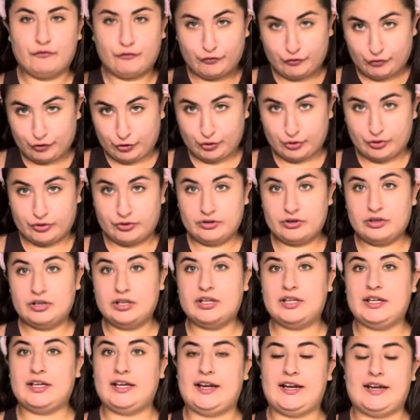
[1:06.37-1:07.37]
full
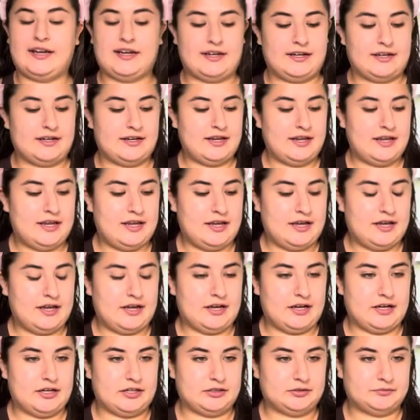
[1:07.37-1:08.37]
and
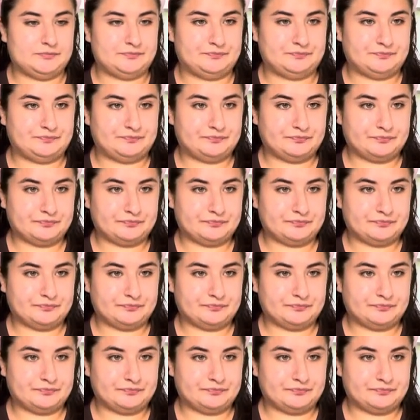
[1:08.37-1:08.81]
um,